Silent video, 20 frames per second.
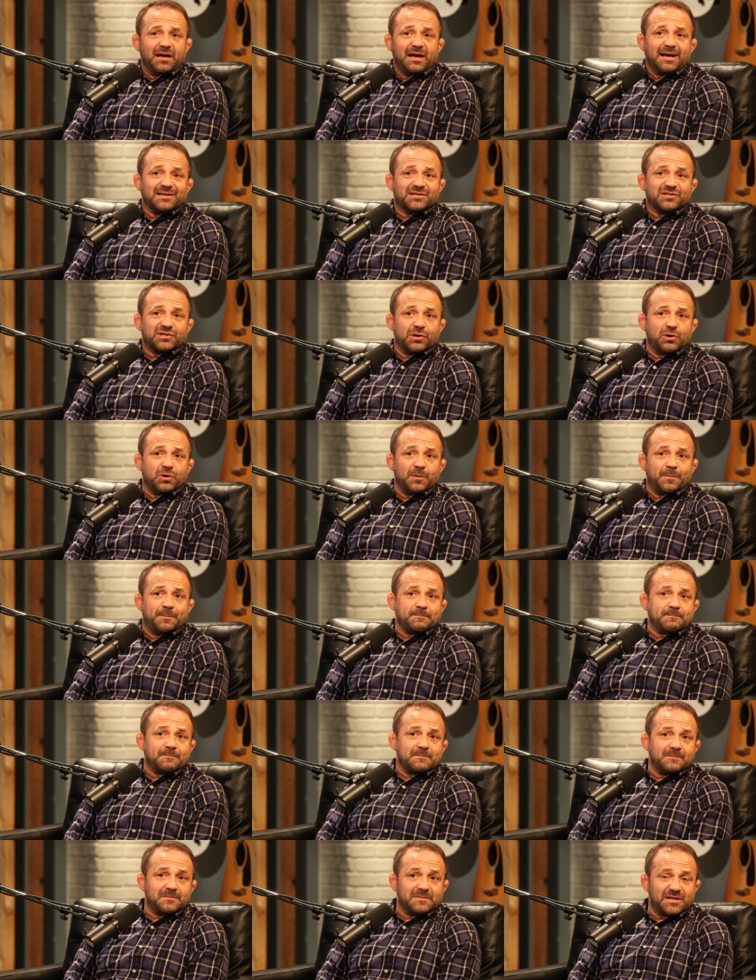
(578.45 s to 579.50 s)
And so
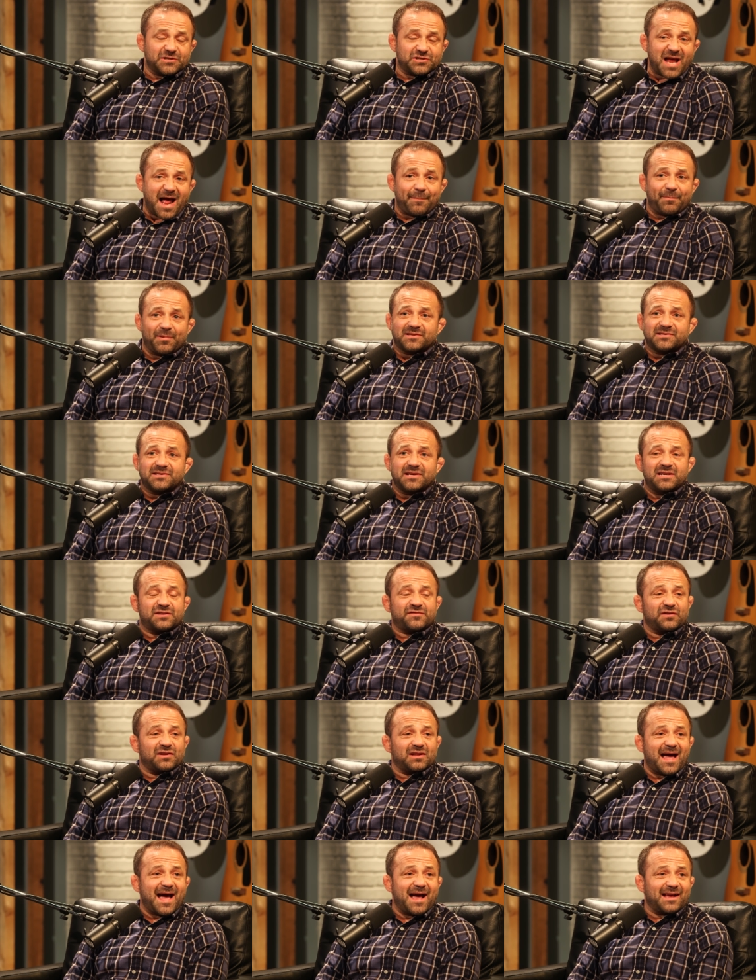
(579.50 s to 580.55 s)
the chaplaincies
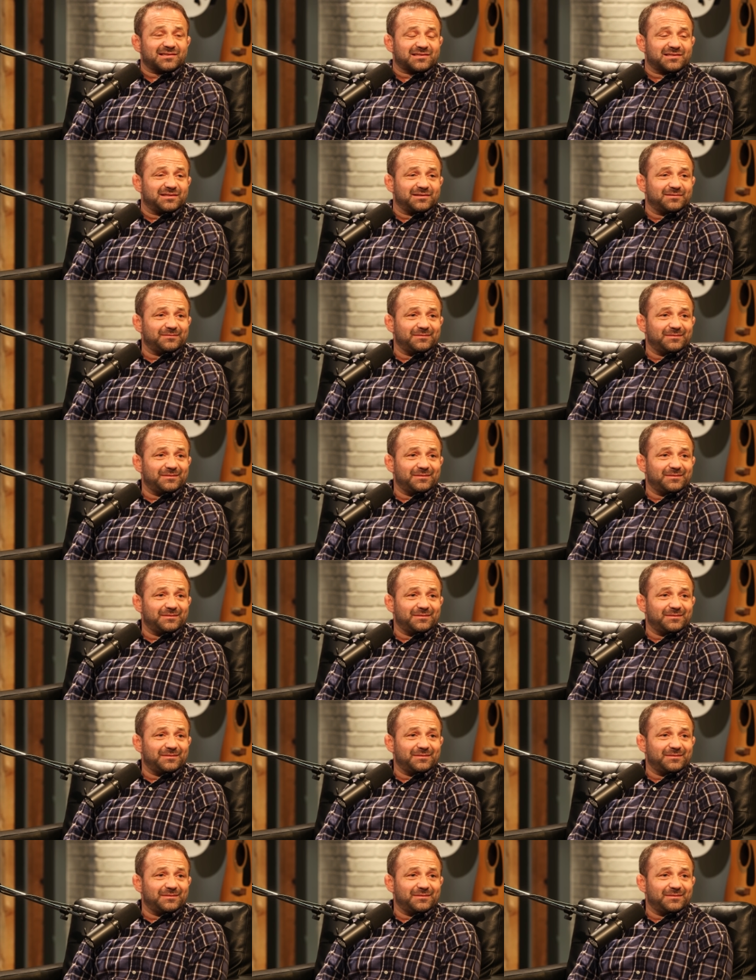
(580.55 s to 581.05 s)
for the last,